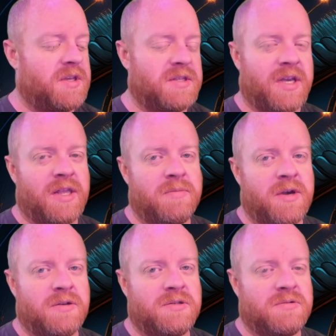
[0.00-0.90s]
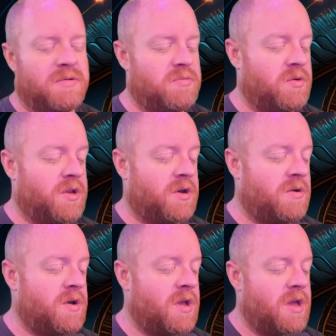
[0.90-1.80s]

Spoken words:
IntelliMouse 3.0.